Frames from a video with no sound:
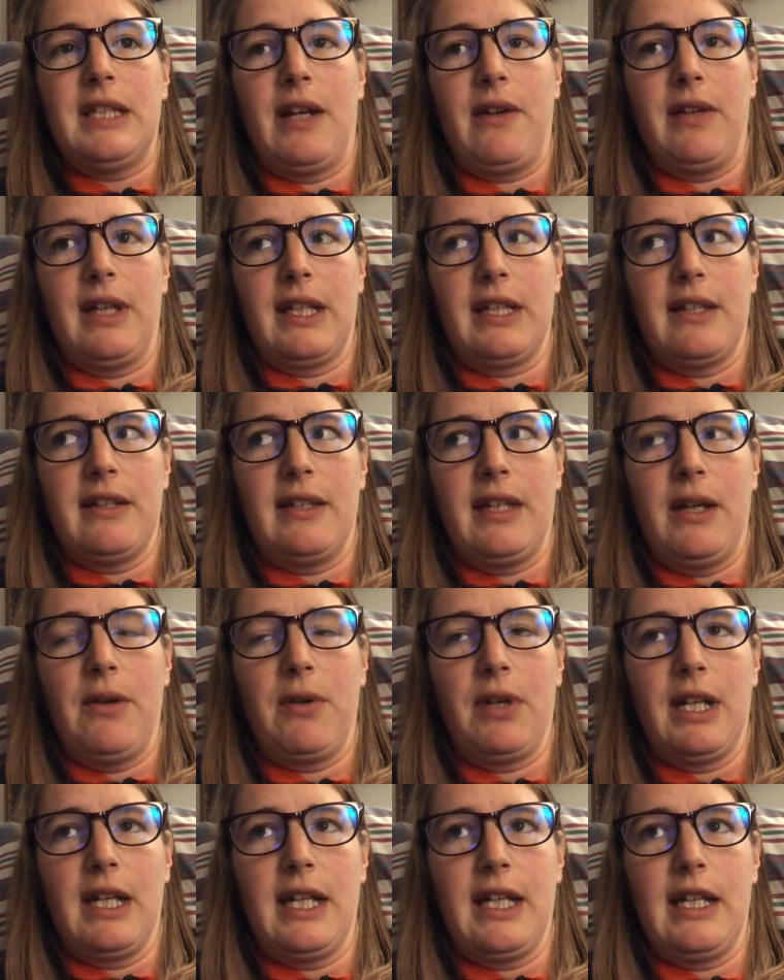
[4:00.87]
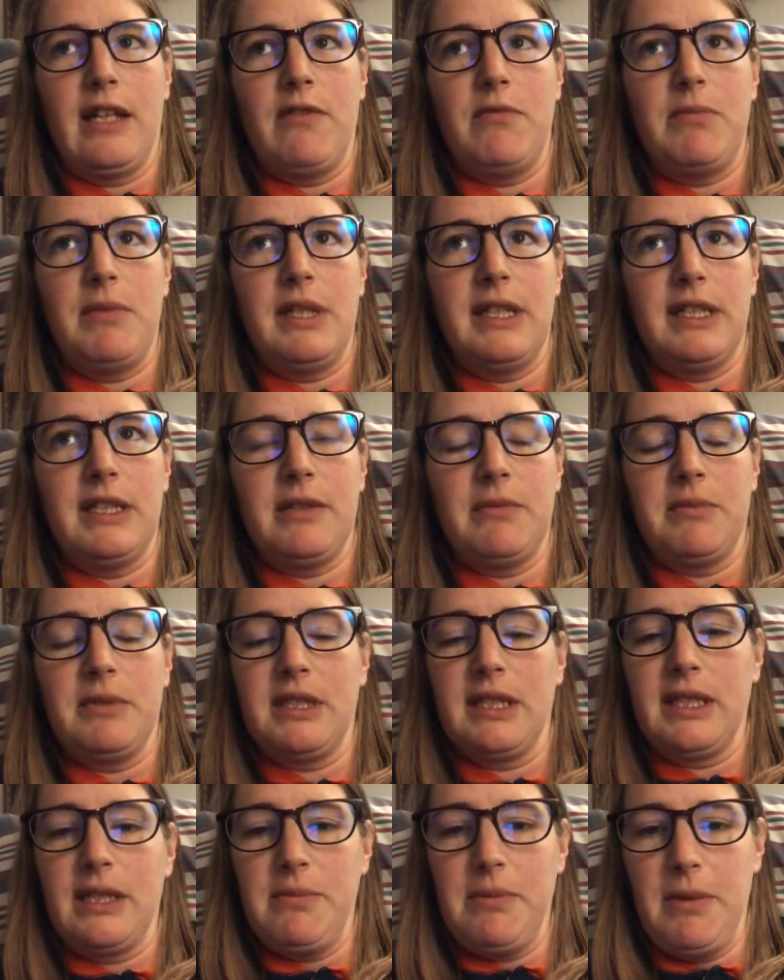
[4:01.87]
sounded like that they were going to give me some
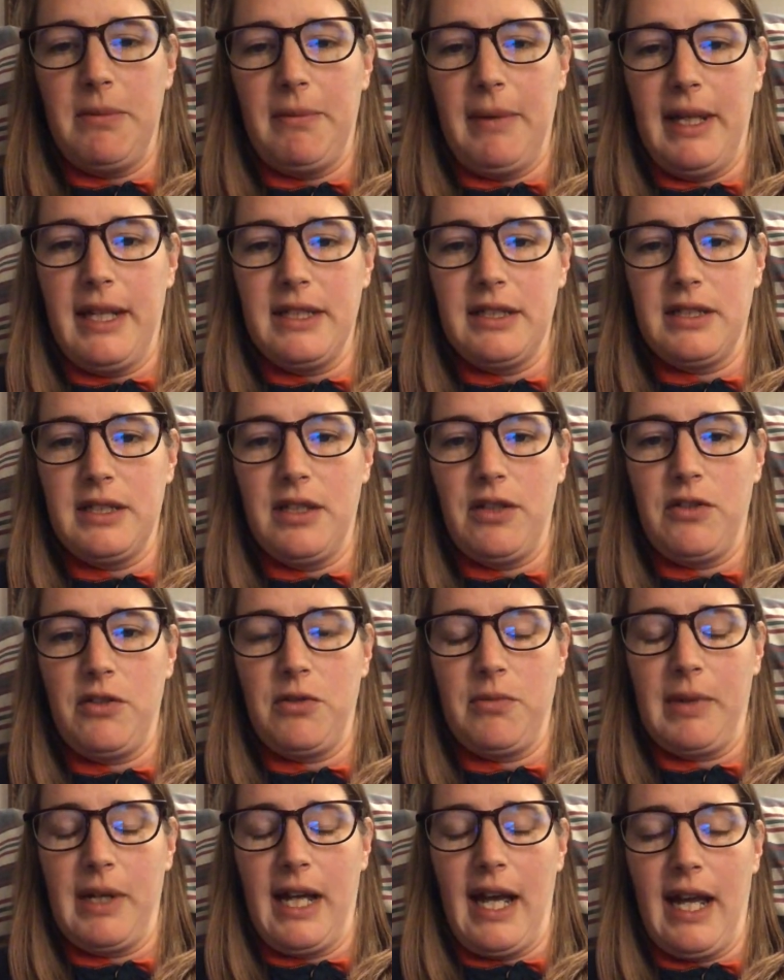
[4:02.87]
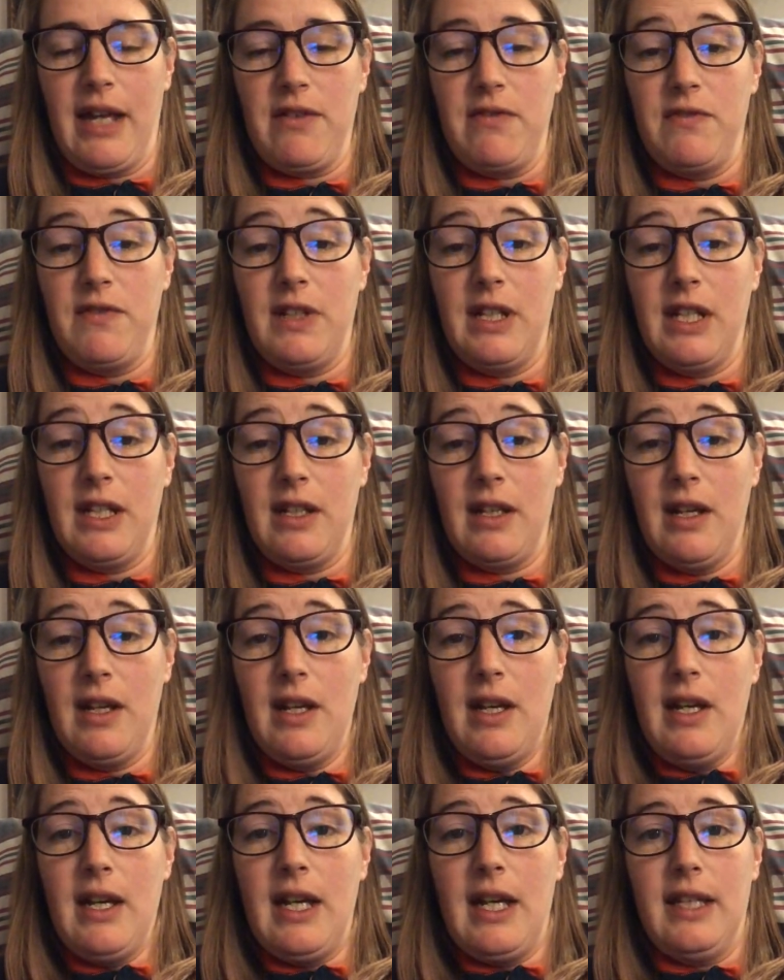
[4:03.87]
sleepy medicine through my IV,
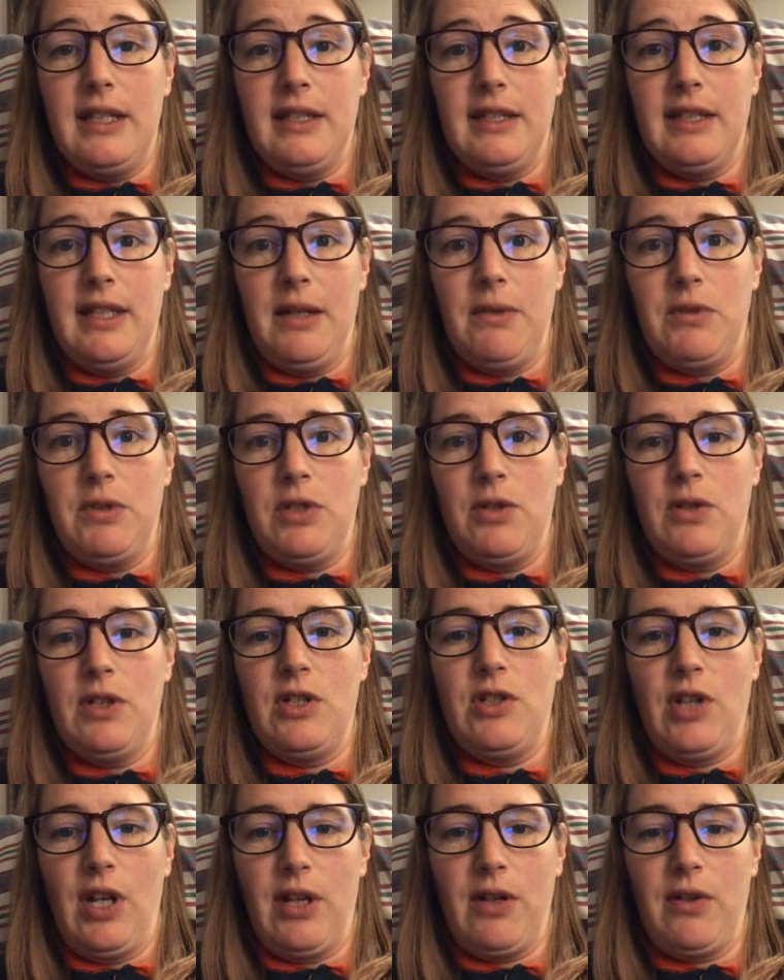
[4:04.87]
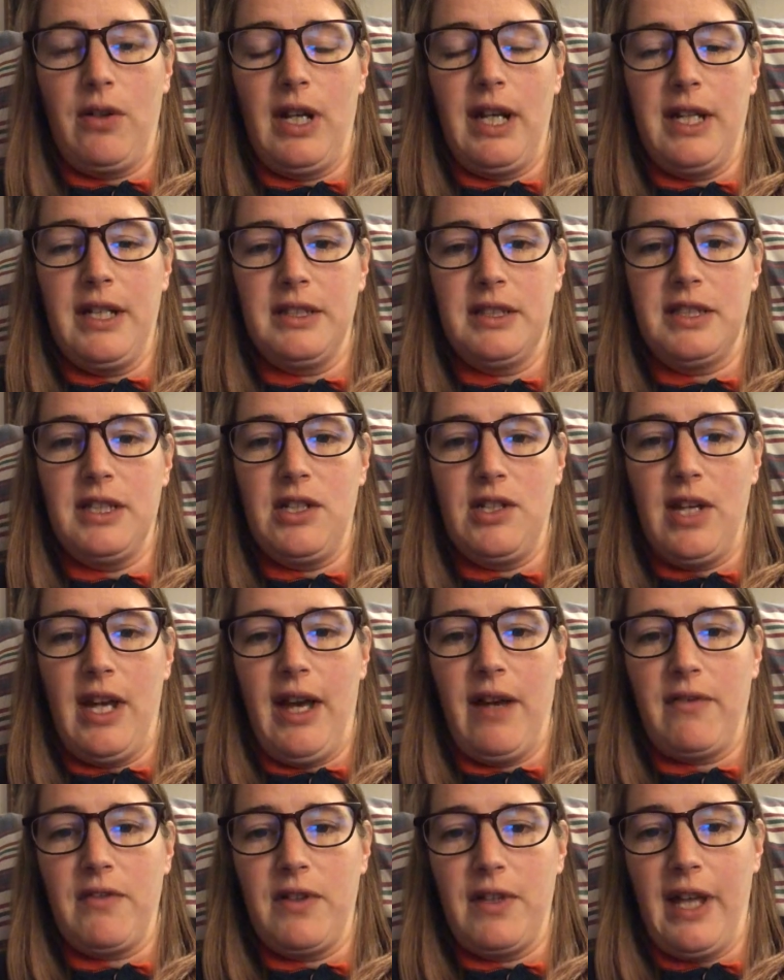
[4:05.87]
and then they would do the general anesthesia
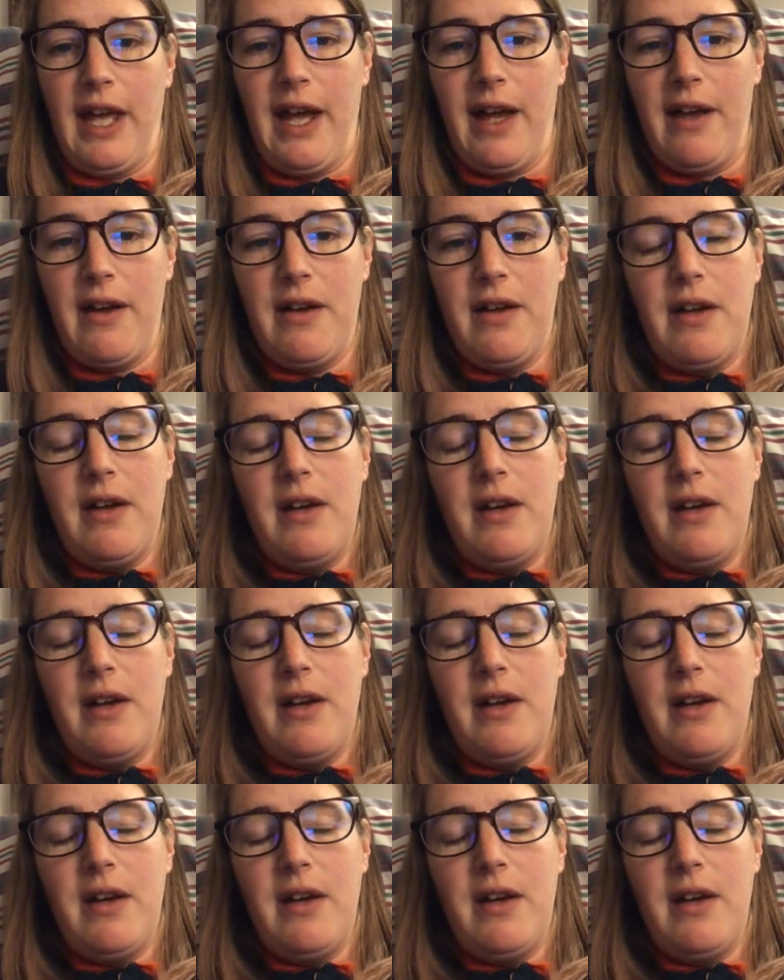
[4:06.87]
after that.